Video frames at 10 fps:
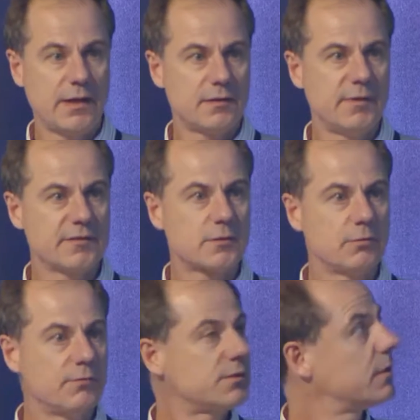Athabasca
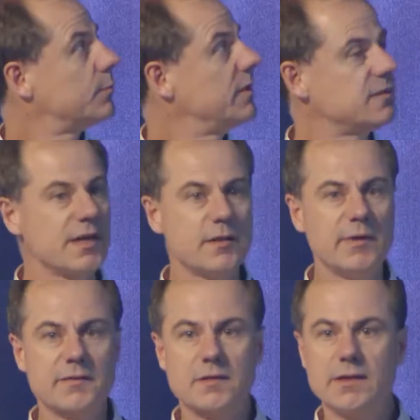River, to the
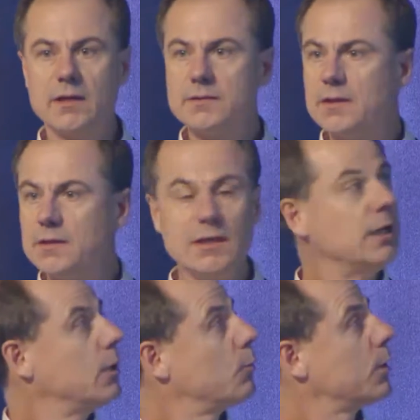Peace-Athabasca Delta,
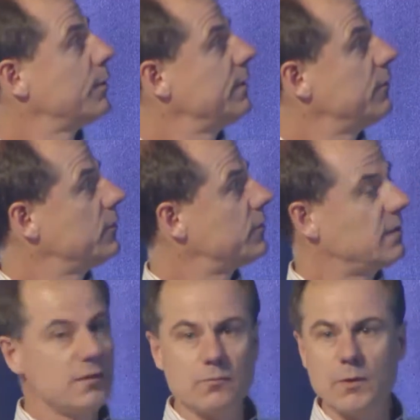where we've used
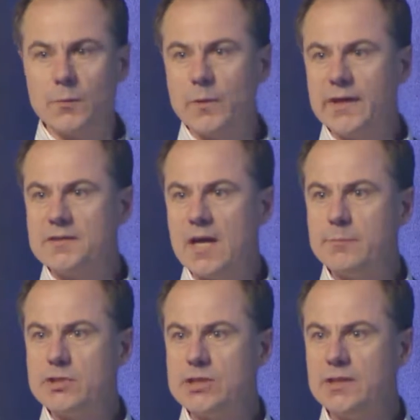these one-way time
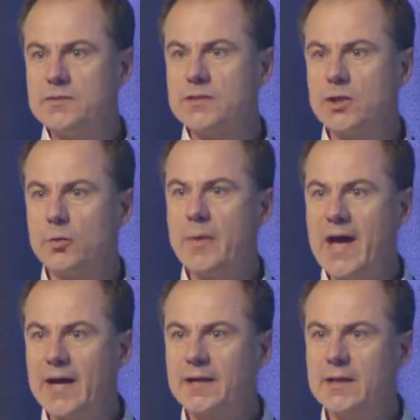machines to go
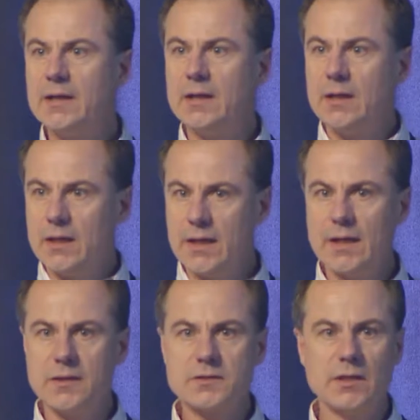back,
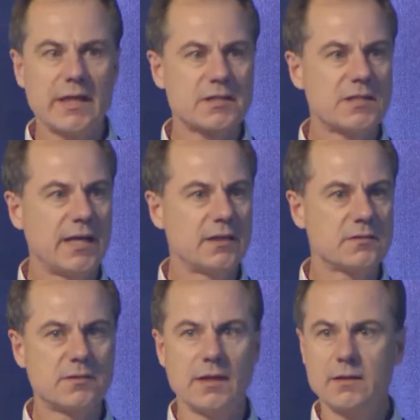select
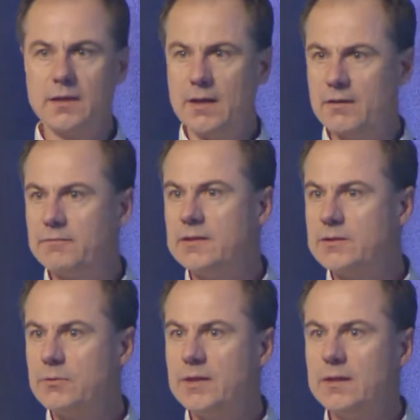sites that have
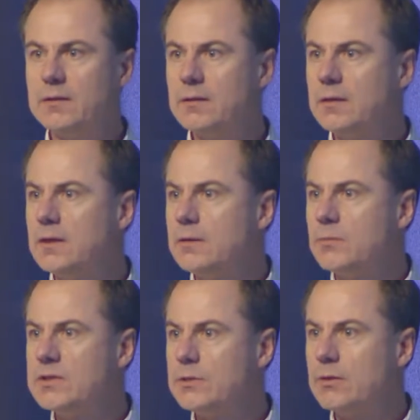integrated
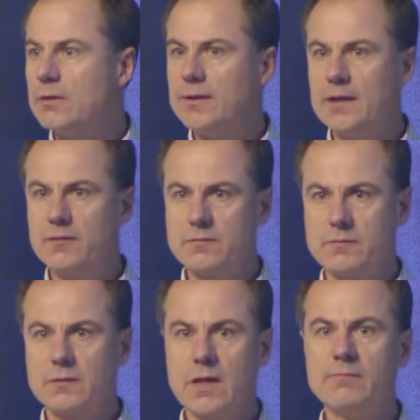material that
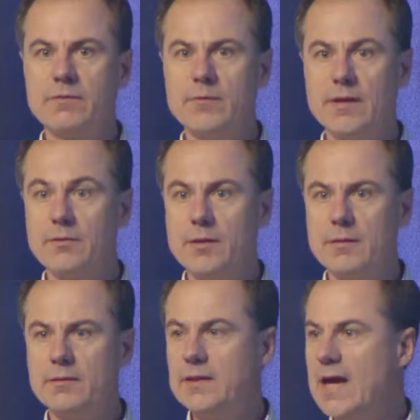has come from
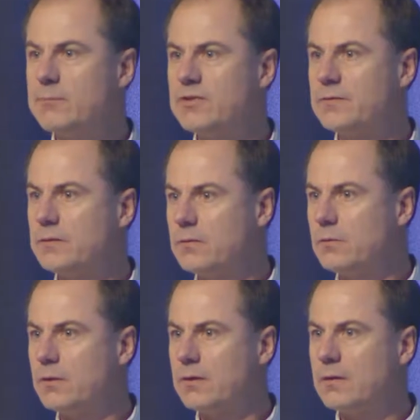either the atmosphere
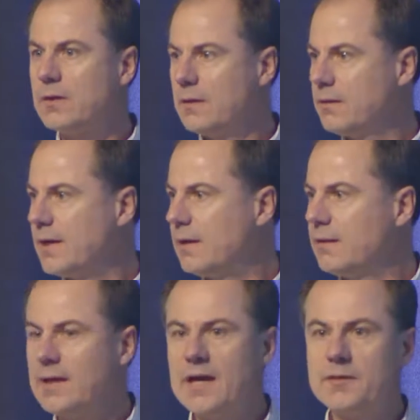or
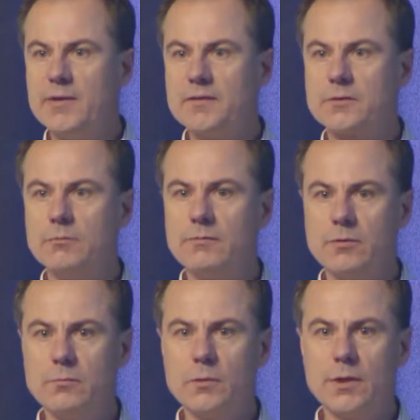the Athabasca
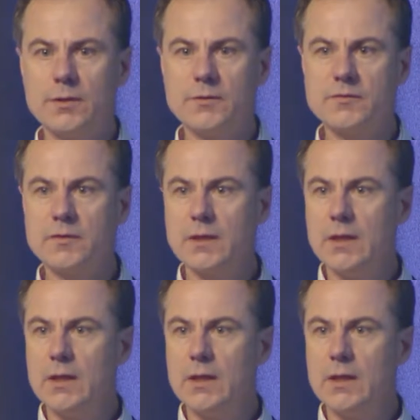River waters